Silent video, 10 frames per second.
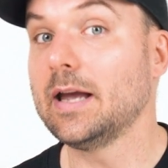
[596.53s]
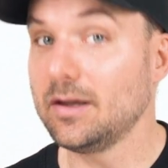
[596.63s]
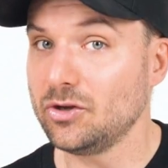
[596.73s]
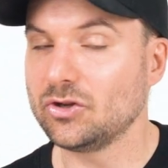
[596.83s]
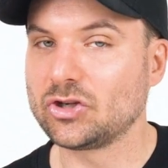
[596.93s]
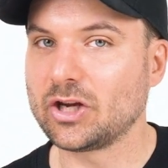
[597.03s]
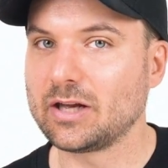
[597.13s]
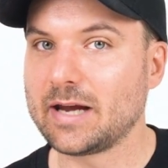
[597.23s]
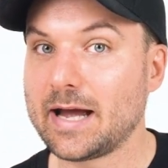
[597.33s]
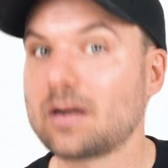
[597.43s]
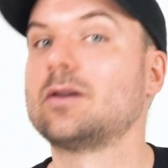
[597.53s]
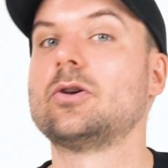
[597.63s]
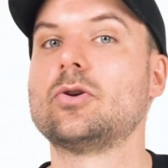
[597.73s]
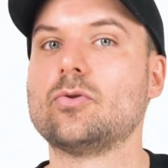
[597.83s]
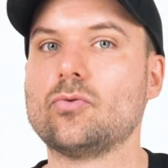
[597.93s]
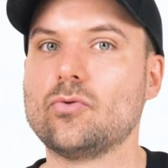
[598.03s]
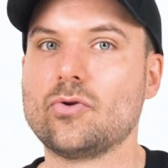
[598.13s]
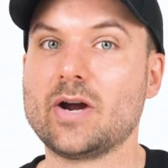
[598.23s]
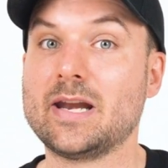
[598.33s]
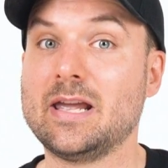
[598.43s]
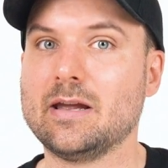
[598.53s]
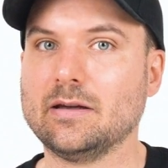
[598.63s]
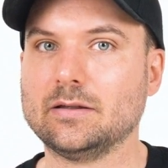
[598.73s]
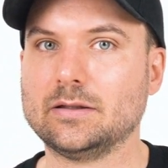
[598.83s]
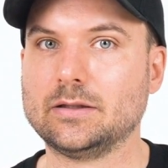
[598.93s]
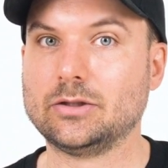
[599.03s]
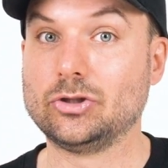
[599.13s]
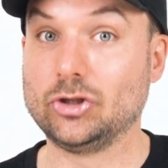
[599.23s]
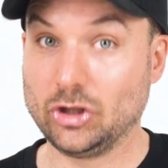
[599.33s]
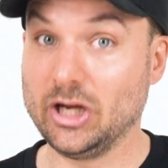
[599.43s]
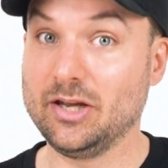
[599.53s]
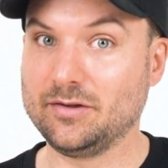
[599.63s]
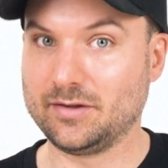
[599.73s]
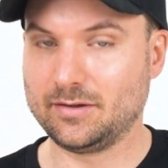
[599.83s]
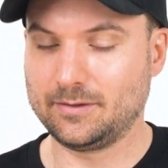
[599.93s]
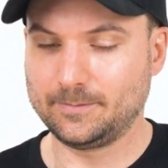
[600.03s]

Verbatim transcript: and you can check it out right here. Cheers!